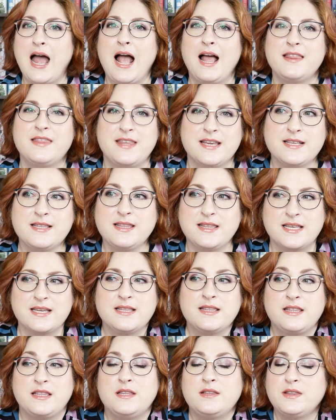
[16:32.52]
the,
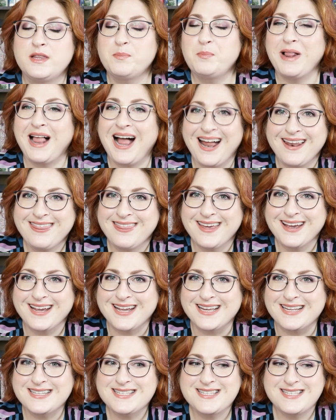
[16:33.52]
the, the plot
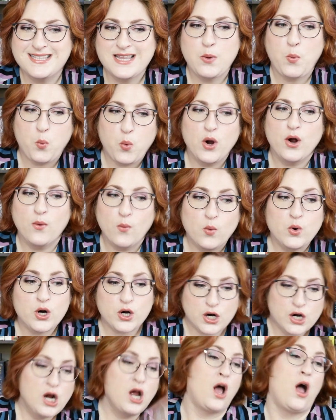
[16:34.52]
thickens. We're,
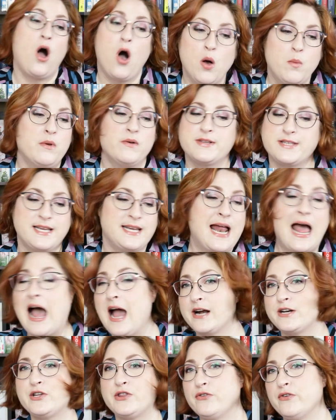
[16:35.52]
we're almost at
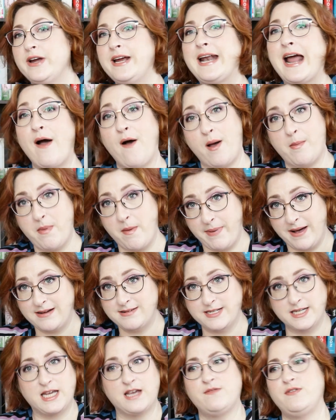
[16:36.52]
act three now. I'm
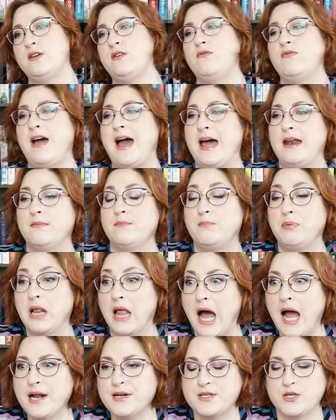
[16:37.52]
about to give you that
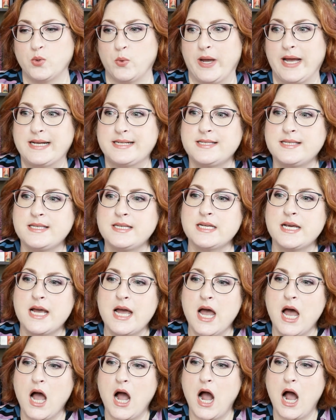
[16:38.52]
plot twist.
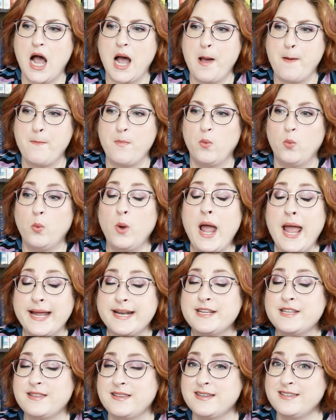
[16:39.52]
Um,
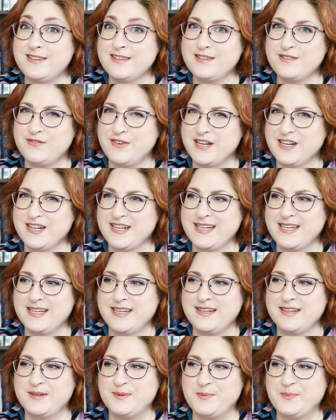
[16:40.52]
it, this is
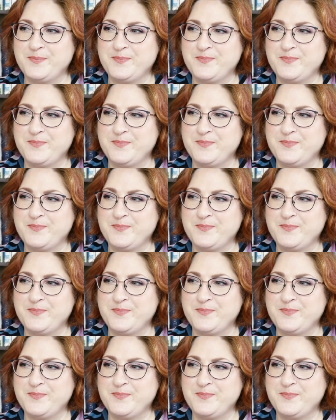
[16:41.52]
very,